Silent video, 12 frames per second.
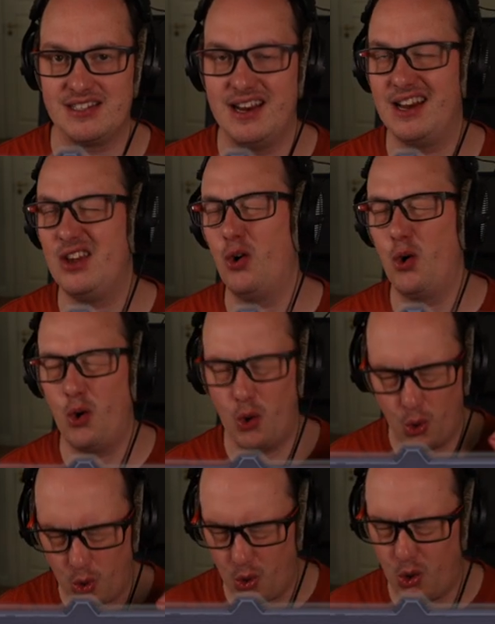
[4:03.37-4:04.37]
is nearly
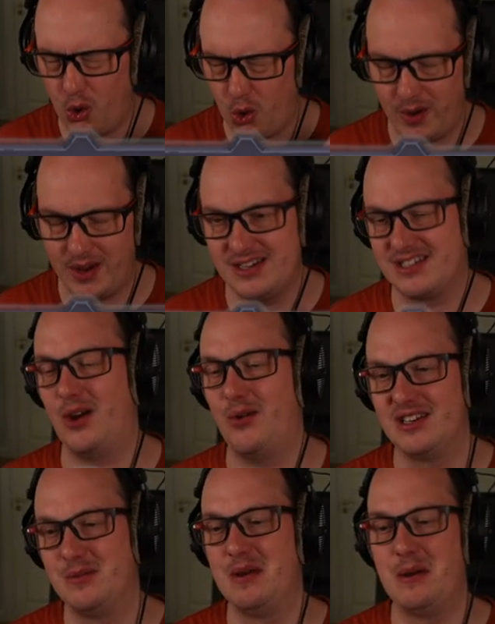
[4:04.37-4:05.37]
always
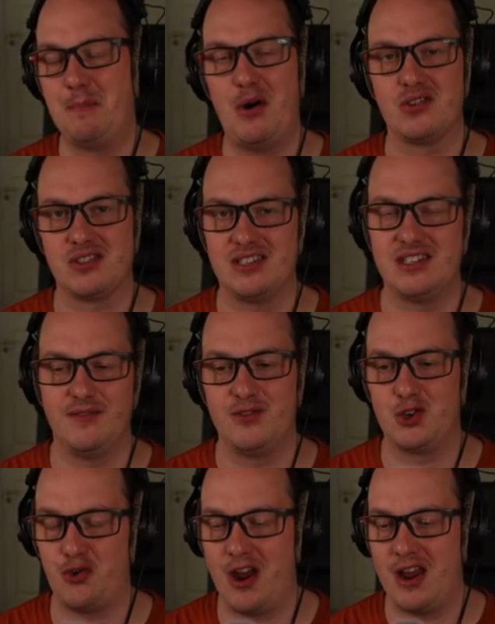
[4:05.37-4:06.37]
going to be a
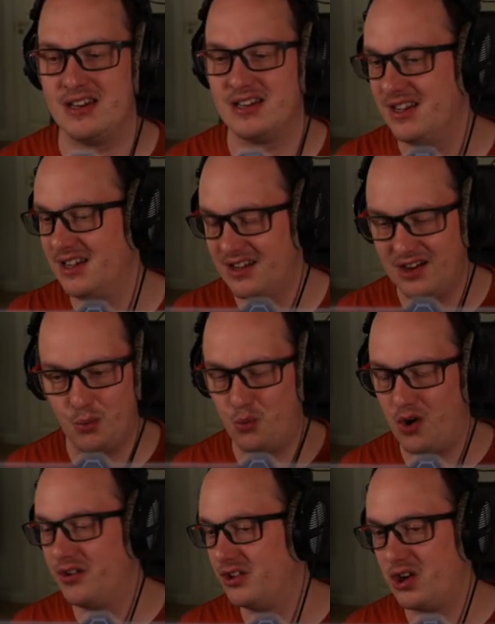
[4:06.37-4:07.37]
positive trade. At
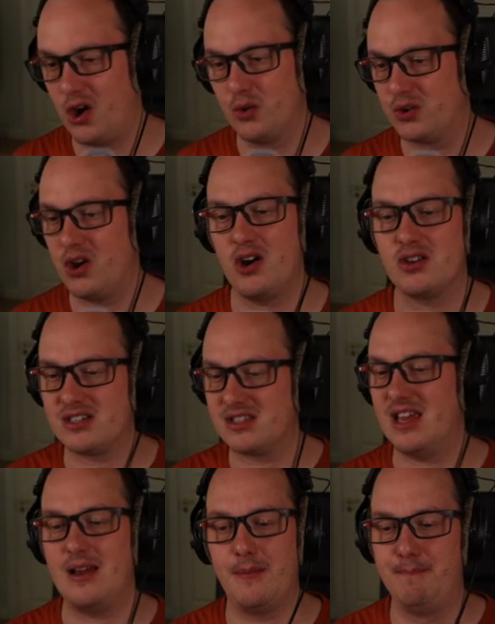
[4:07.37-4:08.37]
one gold
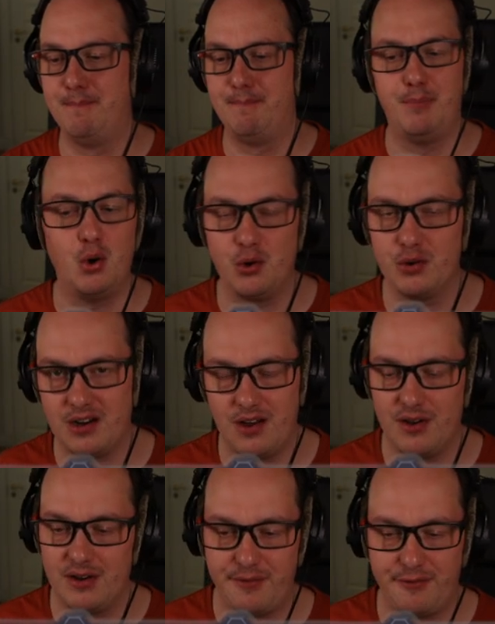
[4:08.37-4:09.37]
cost, they are
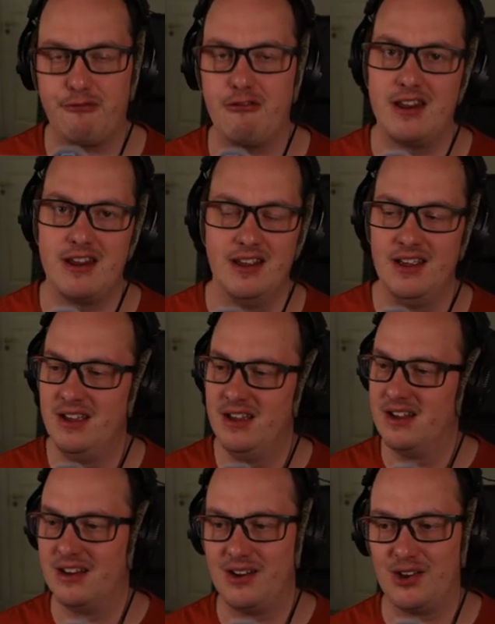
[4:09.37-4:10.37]
borderline free.
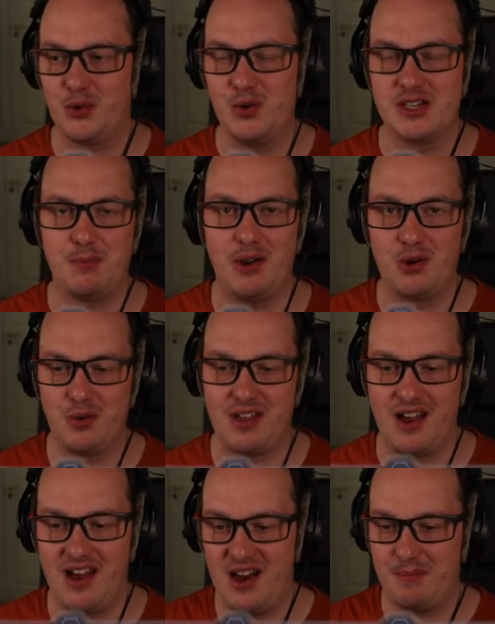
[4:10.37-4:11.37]
And like we spoke with
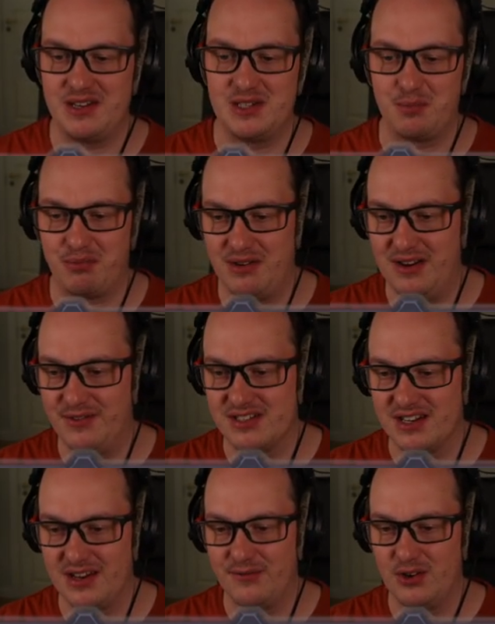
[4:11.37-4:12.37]
the Harpies
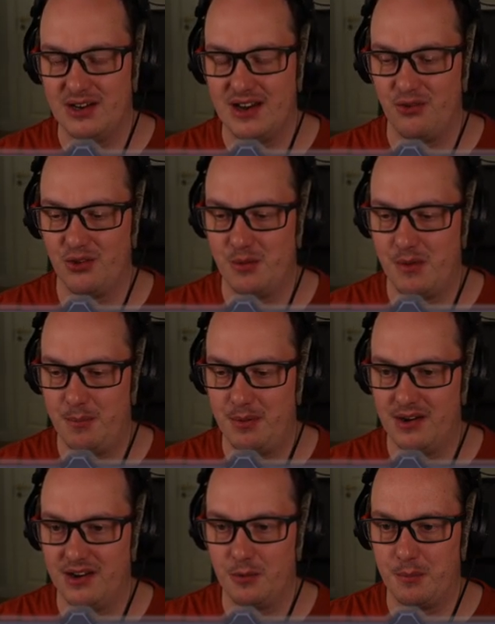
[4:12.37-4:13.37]
previously, if you level them
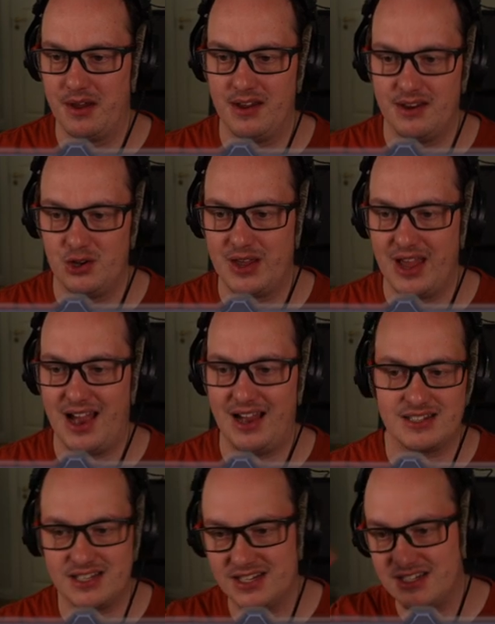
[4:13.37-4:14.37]
up a little bit and you get
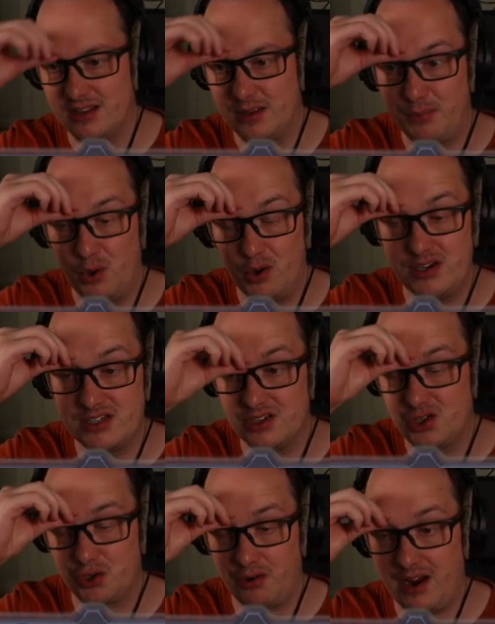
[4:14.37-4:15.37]
access to the
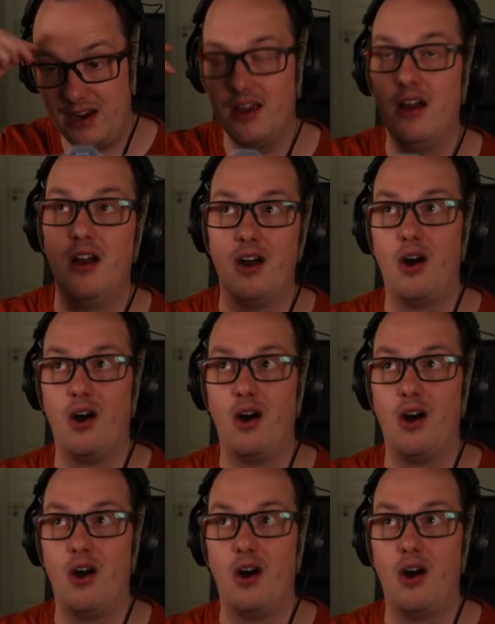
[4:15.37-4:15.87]
poison trait,